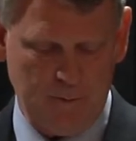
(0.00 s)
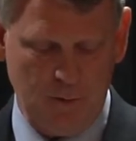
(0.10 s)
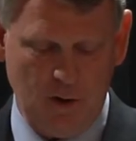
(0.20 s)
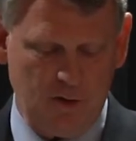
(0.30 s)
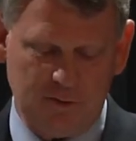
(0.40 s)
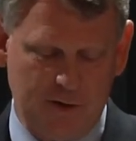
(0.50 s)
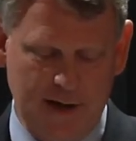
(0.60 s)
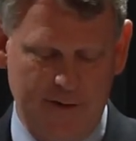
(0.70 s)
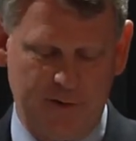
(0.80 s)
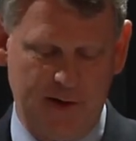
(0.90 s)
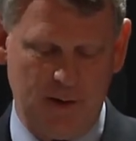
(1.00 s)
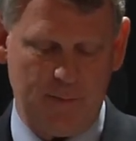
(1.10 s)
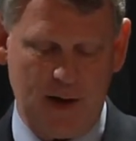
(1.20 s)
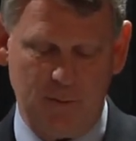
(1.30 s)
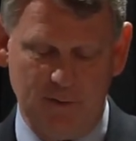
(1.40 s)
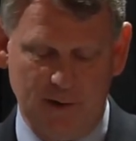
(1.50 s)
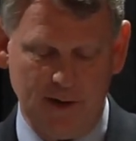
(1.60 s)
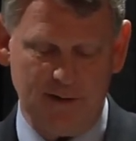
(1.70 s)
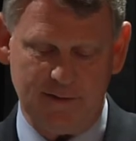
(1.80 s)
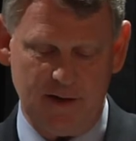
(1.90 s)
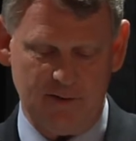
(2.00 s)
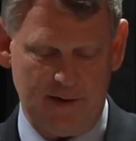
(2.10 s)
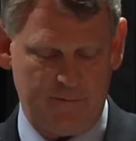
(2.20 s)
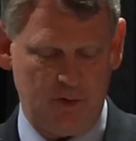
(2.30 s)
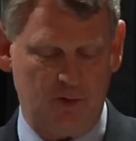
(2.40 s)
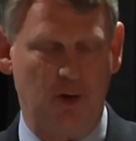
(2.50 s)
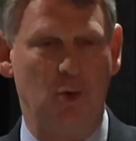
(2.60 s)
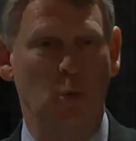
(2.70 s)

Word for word: We also cannot forget about revitalization efforts on the